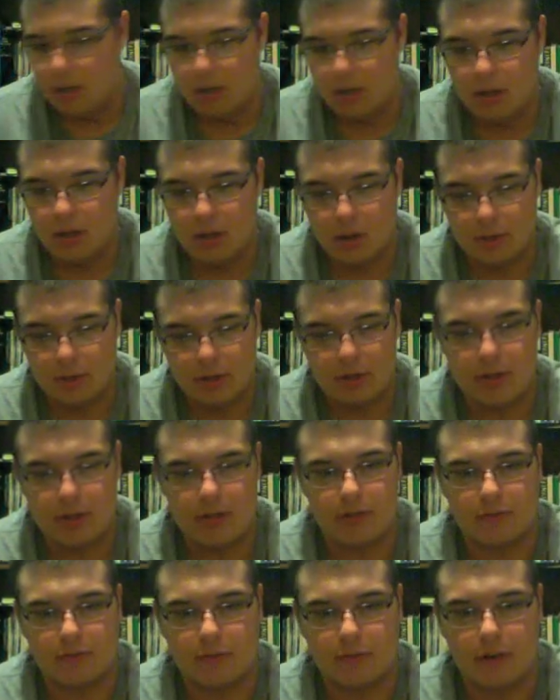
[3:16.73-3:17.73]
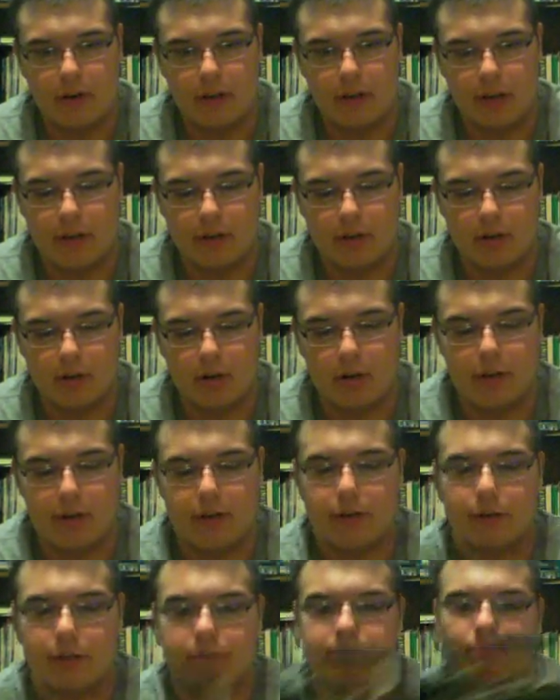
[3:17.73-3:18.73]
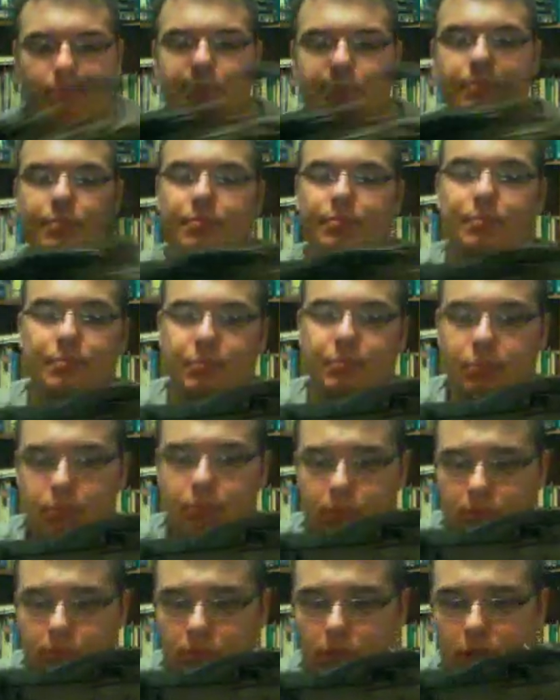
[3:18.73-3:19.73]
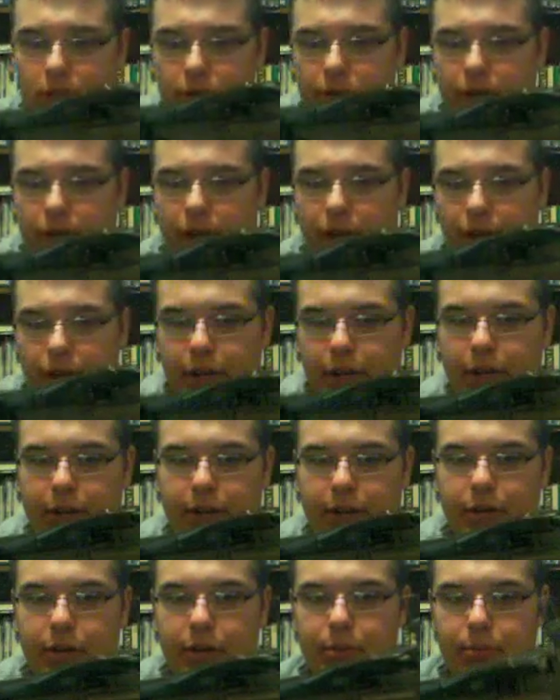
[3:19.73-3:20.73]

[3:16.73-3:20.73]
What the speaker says: Only in this front handguard here. You can kind of hear it,